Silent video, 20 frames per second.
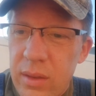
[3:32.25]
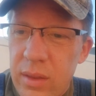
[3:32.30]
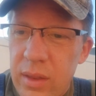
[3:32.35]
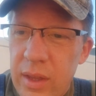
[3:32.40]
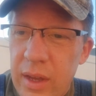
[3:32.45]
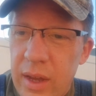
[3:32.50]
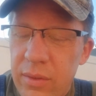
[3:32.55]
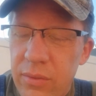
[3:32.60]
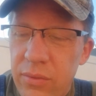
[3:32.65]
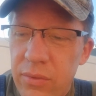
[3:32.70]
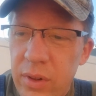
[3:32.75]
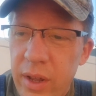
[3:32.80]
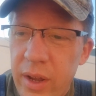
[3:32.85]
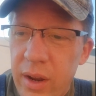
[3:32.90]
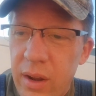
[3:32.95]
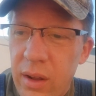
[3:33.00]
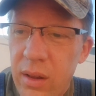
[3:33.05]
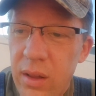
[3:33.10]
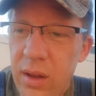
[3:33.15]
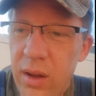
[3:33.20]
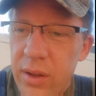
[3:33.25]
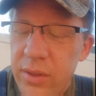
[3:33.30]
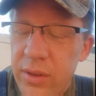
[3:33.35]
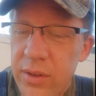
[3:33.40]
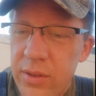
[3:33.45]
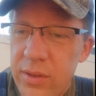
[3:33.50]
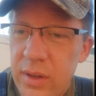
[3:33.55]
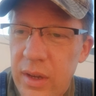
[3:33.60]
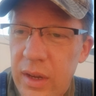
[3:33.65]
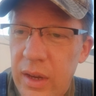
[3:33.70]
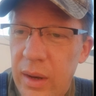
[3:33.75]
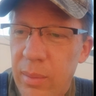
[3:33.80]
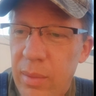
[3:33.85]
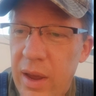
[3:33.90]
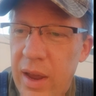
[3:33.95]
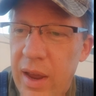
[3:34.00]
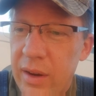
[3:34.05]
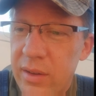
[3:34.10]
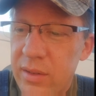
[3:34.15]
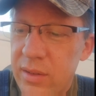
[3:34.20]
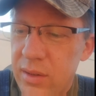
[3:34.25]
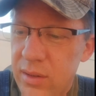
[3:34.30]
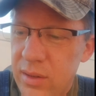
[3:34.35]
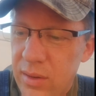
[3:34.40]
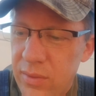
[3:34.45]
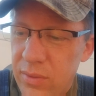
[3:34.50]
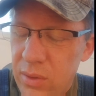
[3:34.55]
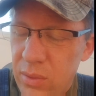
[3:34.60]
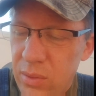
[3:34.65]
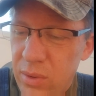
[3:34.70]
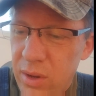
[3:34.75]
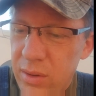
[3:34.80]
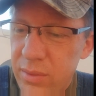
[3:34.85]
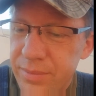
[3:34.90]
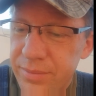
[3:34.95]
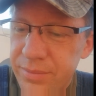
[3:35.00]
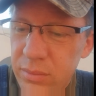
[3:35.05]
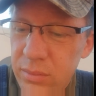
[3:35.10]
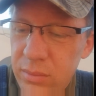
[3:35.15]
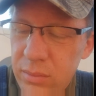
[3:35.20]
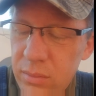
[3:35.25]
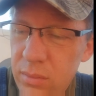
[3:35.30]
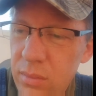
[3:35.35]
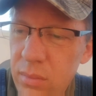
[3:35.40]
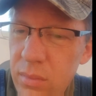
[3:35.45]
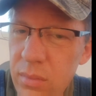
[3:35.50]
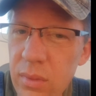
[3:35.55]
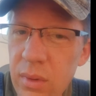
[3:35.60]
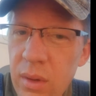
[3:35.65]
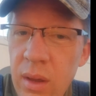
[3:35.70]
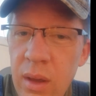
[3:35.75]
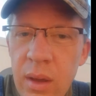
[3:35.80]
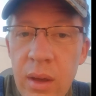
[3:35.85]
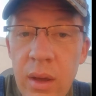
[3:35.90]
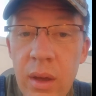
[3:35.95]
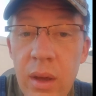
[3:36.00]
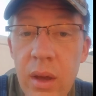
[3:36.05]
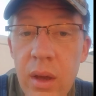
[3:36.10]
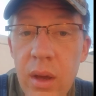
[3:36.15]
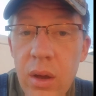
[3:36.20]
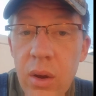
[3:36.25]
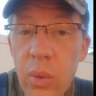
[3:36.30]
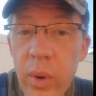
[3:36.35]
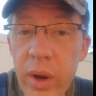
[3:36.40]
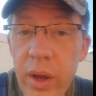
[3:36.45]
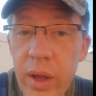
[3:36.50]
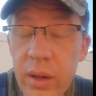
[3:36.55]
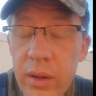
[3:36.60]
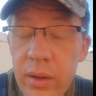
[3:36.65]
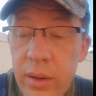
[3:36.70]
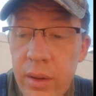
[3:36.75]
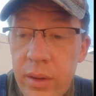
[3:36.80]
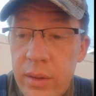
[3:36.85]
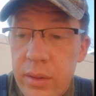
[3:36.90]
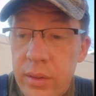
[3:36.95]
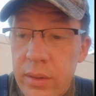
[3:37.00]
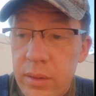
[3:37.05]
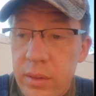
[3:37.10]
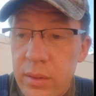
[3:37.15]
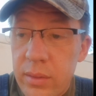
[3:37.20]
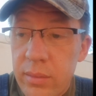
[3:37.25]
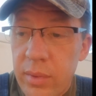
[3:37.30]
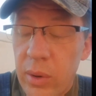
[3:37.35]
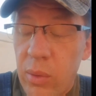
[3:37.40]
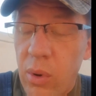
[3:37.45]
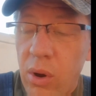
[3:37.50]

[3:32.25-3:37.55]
that flail on the same axis, if you will. Well, but it